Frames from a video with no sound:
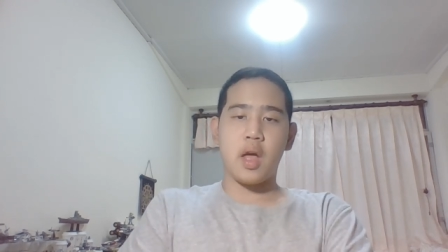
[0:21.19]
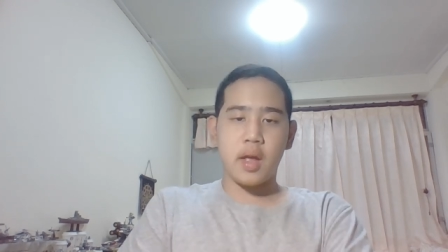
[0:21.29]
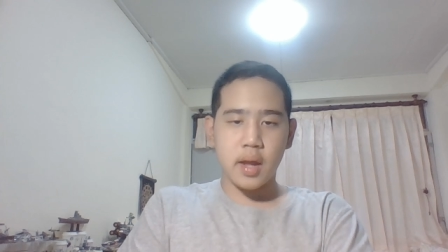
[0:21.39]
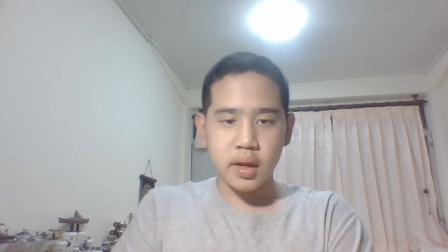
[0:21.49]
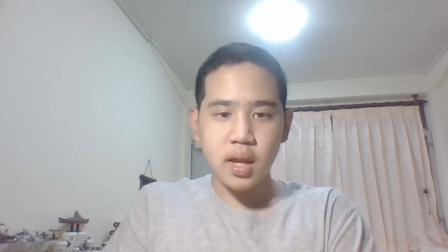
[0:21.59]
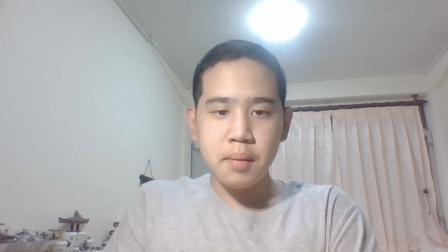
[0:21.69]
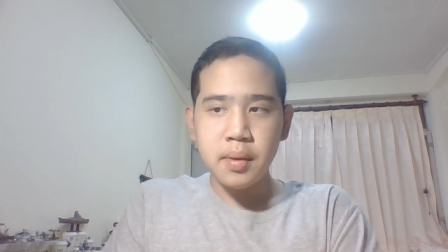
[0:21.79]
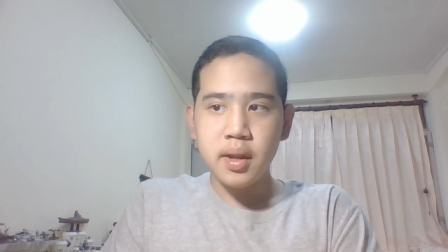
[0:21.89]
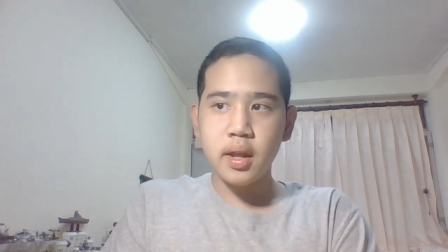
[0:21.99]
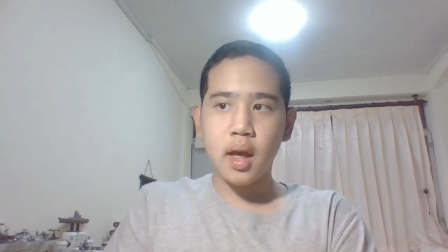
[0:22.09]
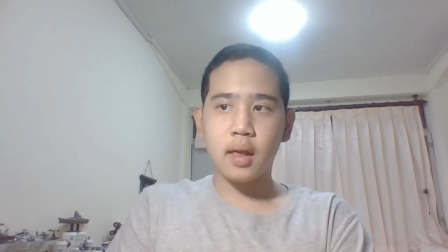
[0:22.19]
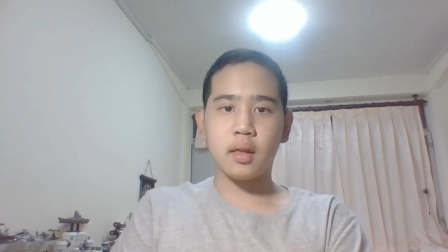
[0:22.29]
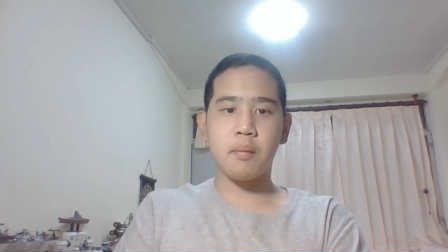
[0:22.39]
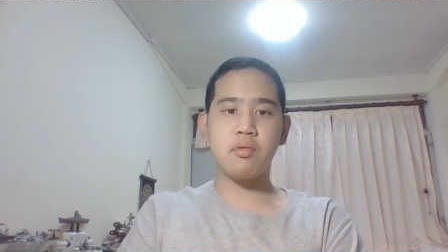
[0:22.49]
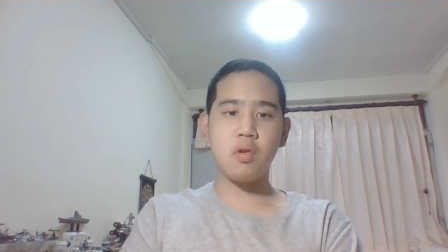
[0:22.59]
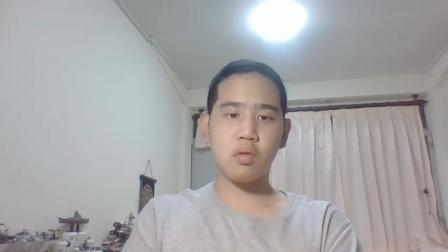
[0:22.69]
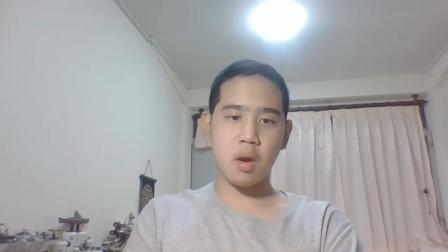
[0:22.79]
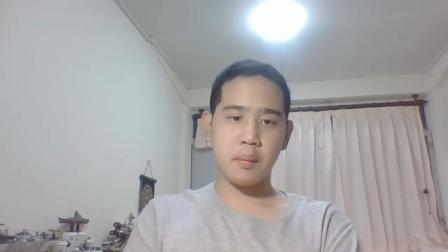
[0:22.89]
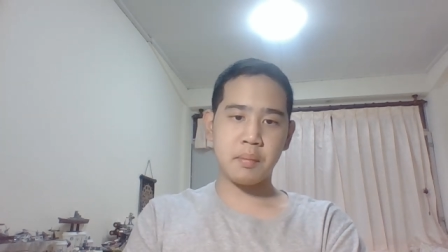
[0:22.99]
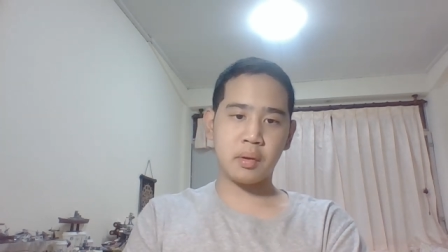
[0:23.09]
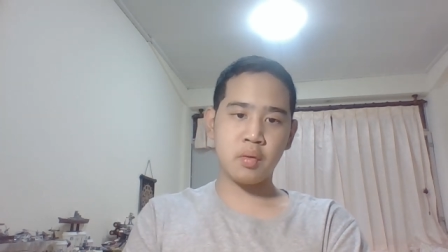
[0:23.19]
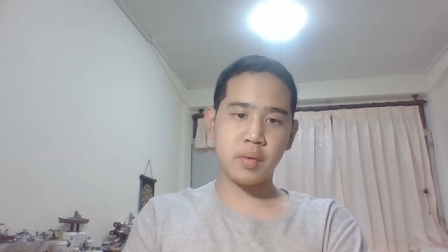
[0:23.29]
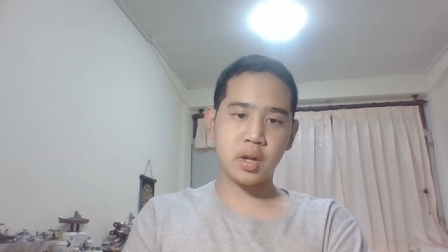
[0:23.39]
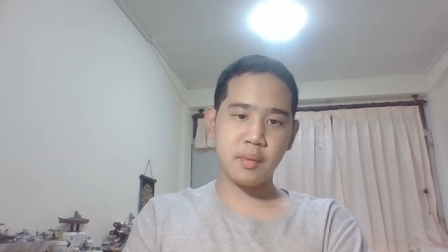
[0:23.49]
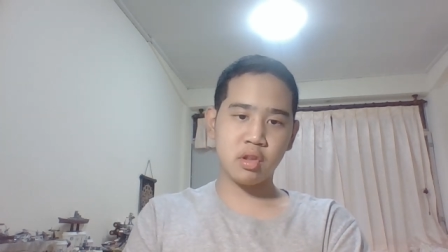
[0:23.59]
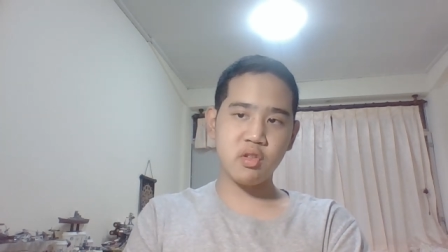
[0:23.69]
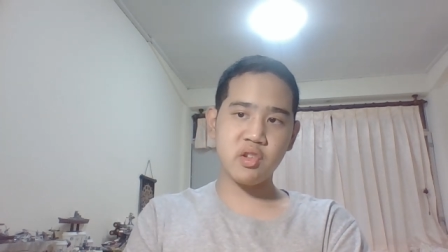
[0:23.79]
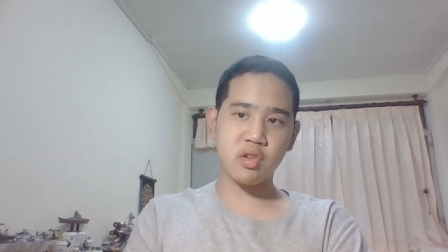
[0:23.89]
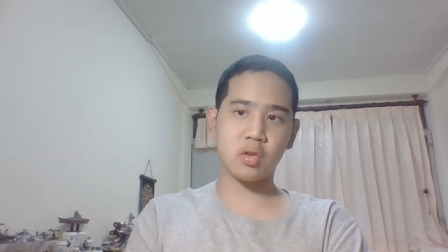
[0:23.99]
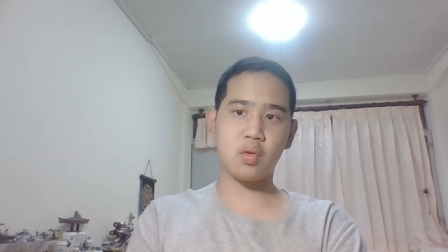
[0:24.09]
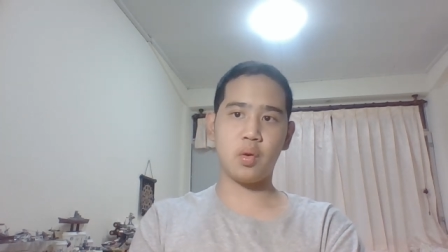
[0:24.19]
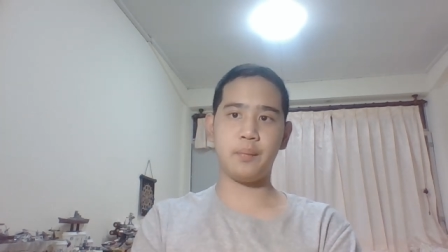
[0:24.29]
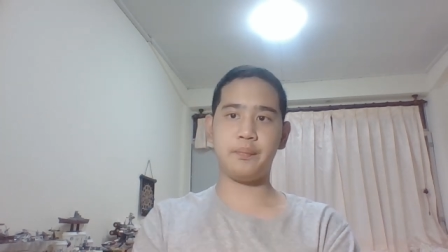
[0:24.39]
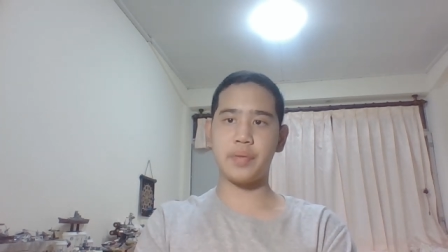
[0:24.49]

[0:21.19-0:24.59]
in the EPTS program in Pathumwan Demonstration School